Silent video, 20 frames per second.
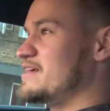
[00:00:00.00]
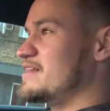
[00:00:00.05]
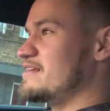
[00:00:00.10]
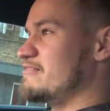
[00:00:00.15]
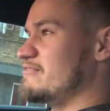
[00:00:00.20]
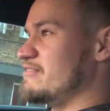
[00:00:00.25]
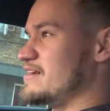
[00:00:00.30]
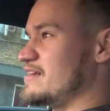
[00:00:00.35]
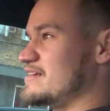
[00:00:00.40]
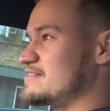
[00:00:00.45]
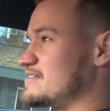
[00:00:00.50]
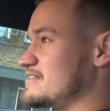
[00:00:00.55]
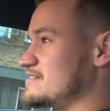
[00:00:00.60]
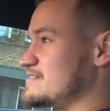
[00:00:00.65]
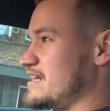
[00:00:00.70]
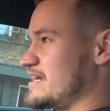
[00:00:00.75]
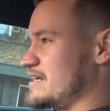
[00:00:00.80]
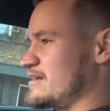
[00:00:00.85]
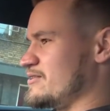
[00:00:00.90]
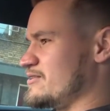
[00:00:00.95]
Then realised that
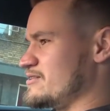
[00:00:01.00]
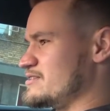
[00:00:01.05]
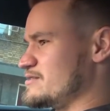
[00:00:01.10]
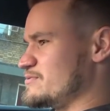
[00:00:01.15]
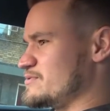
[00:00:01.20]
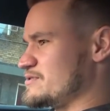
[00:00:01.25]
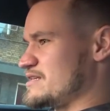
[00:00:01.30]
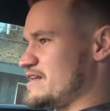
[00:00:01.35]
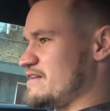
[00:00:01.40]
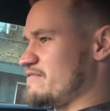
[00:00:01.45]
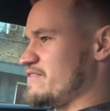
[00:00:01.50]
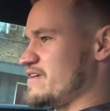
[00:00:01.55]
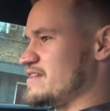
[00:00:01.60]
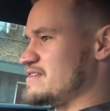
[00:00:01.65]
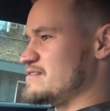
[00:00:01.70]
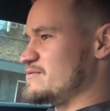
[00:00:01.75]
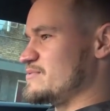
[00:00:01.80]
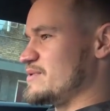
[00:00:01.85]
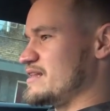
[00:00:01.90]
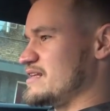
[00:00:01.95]
technology wasn't
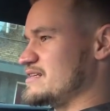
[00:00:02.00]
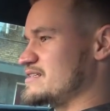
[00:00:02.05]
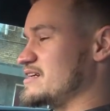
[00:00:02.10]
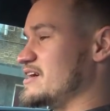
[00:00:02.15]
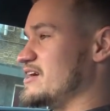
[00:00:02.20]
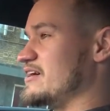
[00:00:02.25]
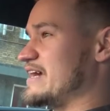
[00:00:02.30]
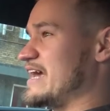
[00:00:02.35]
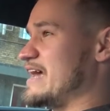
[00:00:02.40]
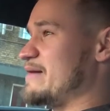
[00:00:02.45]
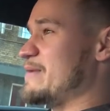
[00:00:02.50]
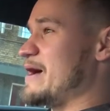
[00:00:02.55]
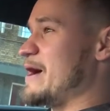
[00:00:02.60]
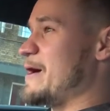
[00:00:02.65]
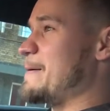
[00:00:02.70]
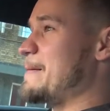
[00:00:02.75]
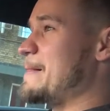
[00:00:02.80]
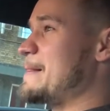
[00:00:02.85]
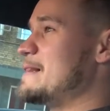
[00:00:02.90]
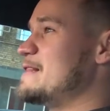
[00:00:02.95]
invented when this car came
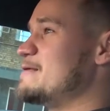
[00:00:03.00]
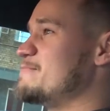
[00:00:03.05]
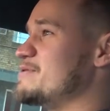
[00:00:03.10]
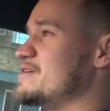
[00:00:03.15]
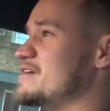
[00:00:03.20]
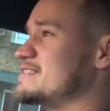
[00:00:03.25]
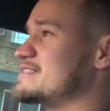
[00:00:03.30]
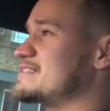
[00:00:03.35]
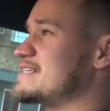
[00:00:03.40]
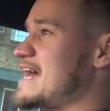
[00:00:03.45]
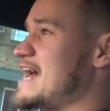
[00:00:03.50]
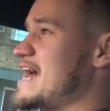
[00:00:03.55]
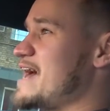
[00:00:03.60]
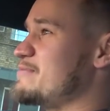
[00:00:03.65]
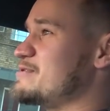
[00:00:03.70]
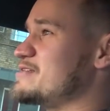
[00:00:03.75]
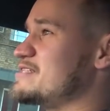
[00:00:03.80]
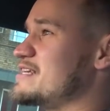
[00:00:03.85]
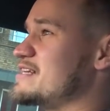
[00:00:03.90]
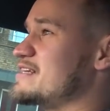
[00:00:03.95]
out. But
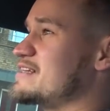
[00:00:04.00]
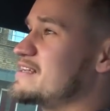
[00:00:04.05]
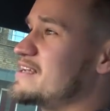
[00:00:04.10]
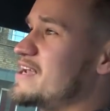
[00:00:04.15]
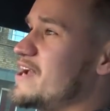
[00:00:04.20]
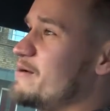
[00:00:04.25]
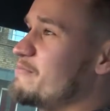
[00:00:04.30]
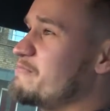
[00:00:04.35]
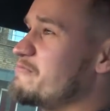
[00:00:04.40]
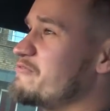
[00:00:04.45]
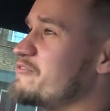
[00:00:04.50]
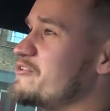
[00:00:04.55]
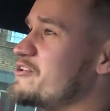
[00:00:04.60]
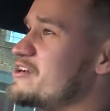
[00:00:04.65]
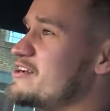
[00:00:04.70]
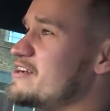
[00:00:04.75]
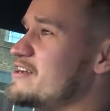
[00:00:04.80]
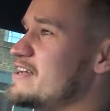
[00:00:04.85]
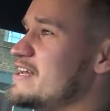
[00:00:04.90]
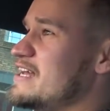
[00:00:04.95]
Sam is in
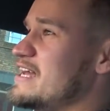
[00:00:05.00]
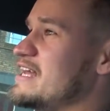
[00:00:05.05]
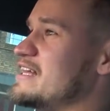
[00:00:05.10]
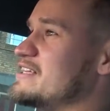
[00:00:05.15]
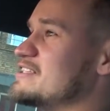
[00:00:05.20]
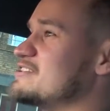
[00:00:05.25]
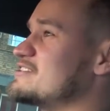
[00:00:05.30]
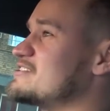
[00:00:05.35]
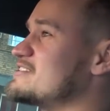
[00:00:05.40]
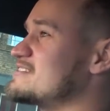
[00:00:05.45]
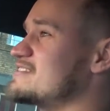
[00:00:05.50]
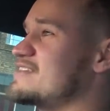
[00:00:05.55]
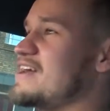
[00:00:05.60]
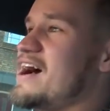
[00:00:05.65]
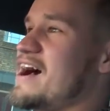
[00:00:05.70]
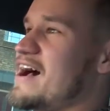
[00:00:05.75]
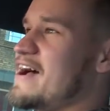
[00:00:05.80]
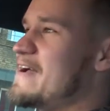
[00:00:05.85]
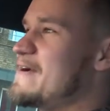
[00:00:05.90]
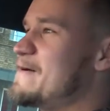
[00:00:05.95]
comfort, in
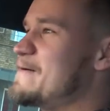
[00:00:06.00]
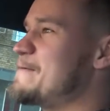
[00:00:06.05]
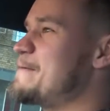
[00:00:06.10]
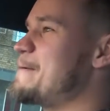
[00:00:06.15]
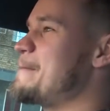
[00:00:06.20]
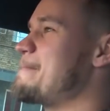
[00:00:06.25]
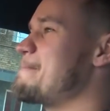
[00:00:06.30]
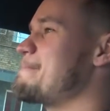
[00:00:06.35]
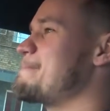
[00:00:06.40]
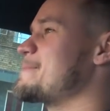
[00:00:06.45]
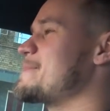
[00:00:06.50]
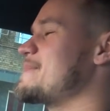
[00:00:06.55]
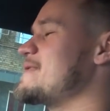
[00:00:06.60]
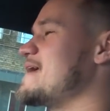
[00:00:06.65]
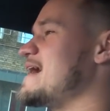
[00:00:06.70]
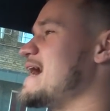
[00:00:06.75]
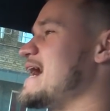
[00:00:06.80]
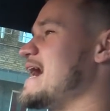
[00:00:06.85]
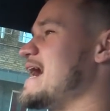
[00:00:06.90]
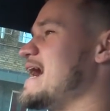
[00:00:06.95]
style,
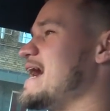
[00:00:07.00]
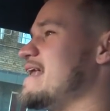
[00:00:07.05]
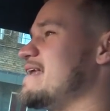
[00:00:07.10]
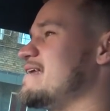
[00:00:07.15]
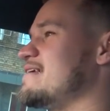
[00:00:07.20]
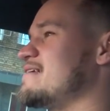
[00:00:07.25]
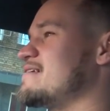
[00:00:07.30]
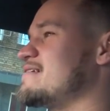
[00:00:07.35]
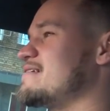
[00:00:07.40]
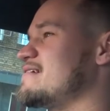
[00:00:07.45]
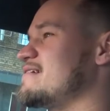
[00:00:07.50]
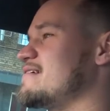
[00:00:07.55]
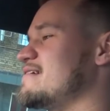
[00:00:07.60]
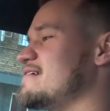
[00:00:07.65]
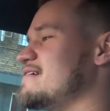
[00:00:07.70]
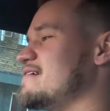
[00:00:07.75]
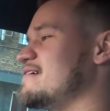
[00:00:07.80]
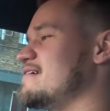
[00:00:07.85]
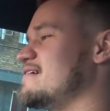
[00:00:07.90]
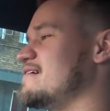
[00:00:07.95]
and
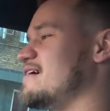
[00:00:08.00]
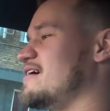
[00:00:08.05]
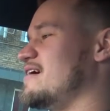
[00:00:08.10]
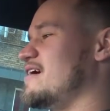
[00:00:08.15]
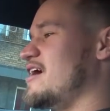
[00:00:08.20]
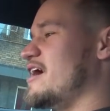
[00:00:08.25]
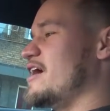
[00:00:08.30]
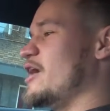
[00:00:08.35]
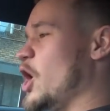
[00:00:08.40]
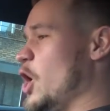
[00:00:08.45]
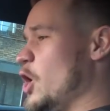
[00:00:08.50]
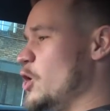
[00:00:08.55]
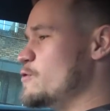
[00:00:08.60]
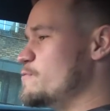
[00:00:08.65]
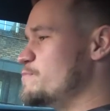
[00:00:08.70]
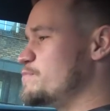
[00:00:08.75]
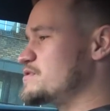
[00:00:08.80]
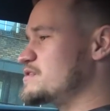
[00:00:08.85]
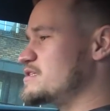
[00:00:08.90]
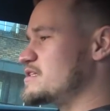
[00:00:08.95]
I
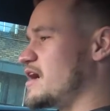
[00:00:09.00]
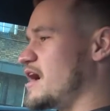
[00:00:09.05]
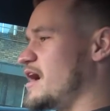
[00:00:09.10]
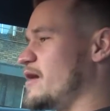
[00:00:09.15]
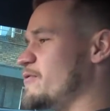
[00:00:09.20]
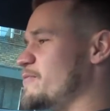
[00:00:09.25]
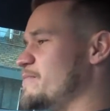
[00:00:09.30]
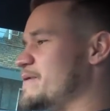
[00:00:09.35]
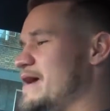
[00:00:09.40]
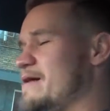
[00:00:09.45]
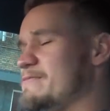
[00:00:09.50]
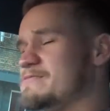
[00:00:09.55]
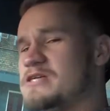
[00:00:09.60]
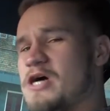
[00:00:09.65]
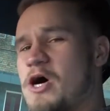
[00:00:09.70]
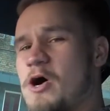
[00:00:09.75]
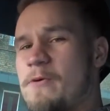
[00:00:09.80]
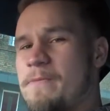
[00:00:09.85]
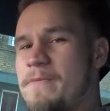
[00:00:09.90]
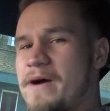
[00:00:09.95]
hoped that I would be able to
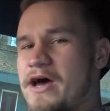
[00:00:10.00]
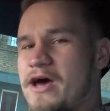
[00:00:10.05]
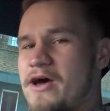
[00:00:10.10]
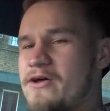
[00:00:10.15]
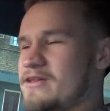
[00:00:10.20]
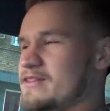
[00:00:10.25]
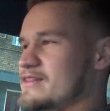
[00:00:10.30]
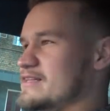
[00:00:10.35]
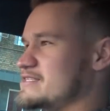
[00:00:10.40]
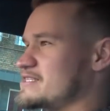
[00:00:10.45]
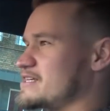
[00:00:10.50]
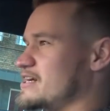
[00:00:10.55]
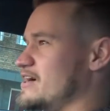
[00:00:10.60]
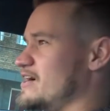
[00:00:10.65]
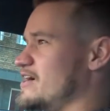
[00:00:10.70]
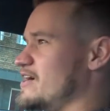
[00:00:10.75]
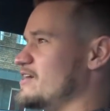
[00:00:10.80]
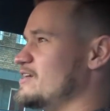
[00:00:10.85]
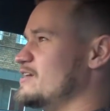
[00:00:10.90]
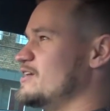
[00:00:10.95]
hold my own in this
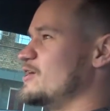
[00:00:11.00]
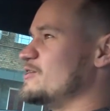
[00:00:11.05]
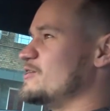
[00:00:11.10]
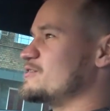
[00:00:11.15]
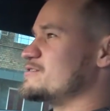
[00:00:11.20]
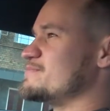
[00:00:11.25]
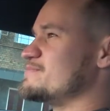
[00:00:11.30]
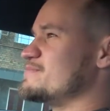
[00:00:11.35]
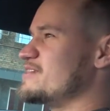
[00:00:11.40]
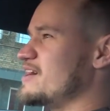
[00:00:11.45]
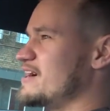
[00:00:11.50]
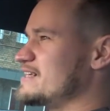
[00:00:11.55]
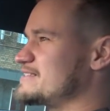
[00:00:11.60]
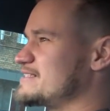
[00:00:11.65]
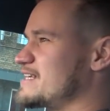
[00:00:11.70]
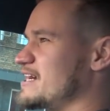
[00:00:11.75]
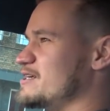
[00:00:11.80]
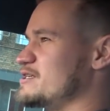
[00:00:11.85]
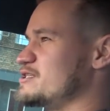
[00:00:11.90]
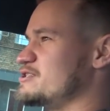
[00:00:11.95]
car on some nice
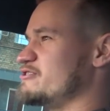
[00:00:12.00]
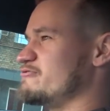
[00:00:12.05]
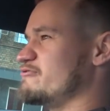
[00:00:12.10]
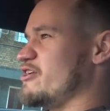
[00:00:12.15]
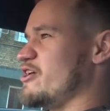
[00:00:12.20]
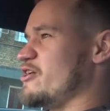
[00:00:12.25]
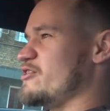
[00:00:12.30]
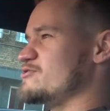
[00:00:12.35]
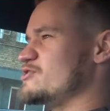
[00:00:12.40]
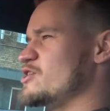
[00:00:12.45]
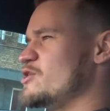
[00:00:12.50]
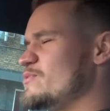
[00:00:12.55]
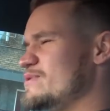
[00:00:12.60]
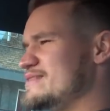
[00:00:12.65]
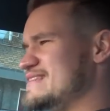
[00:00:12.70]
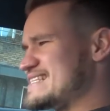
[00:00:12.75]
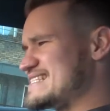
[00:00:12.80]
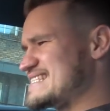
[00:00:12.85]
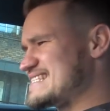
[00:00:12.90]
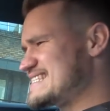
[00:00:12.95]
country roads
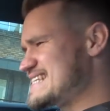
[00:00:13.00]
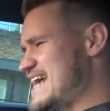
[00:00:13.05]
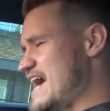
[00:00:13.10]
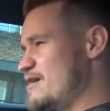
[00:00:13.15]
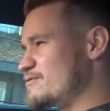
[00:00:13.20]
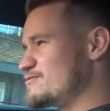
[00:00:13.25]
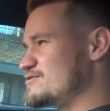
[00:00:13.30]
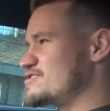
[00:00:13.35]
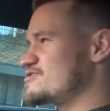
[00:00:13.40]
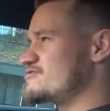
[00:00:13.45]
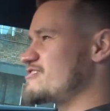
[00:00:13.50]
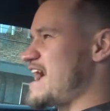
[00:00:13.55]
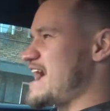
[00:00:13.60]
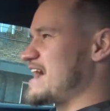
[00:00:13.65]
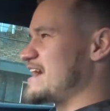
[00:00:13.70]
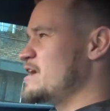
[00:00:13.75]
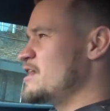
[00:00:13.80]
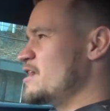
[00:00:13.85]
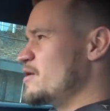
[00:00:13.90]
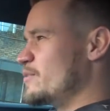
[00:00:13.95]
with the
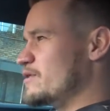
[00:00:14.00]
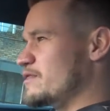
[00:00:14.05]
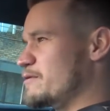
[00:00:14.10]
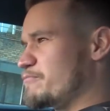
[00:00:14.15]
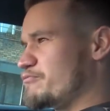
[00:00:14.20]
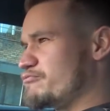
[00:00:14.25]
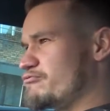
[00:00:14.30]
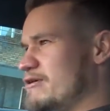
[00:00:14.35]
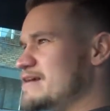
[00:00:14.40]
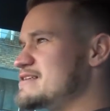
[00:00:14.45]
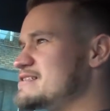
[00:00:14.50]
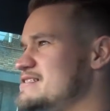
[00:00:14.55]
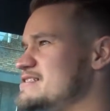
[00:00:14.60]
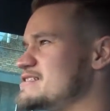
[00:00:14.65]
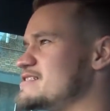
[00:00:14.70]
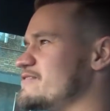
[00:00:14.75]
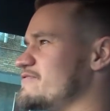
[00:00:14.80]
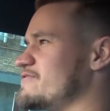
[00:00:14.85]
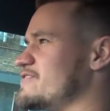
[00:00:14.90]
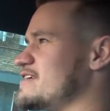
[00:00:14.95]
soundtrack, with the
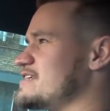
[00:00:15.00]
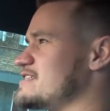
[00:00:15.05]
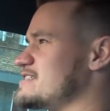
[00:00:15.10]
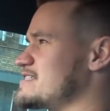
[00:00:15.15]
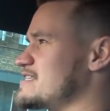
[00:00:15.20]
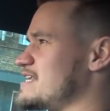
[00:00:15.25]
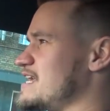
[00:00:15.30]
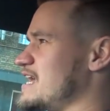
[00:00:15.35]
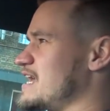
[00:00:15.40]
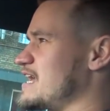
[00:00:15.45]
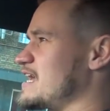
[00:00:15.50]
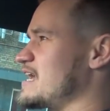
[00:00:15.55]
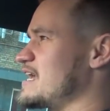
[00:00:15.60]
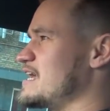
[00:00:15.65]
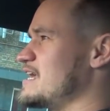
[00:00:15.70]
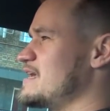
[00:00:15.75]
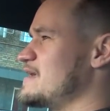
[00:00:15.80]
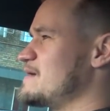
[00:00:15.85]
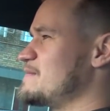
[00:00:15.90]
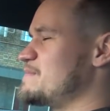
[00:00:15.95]
presence of this thing,
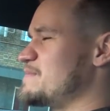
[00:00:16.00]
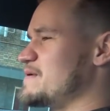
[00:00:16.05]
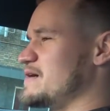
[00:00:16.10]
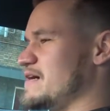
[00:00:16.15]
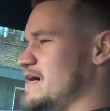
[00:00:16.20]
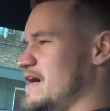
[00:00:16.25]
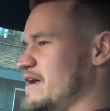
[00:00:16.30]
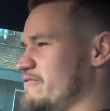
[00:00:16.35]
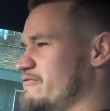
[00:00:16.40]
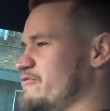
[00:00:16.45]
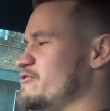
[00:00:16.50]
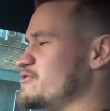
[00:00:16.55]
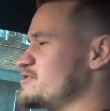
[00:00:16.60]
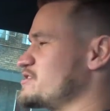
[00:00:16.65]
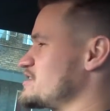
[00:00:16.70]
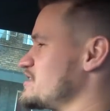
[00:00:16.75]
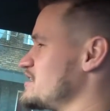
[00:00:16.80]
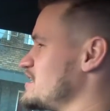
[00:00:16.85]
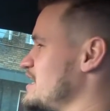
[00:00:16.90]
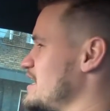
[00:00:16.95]
but
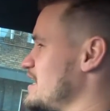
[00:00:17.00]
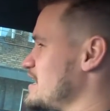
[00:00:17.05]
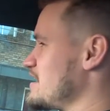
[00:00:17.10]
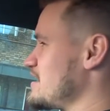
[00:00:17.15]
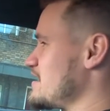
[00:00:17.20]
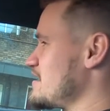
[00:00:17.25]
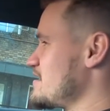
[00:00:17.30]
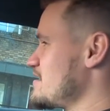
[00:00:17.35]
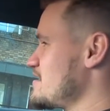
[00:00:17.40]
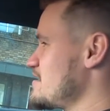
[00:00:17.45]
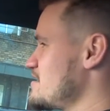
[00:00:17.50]
unfortunately,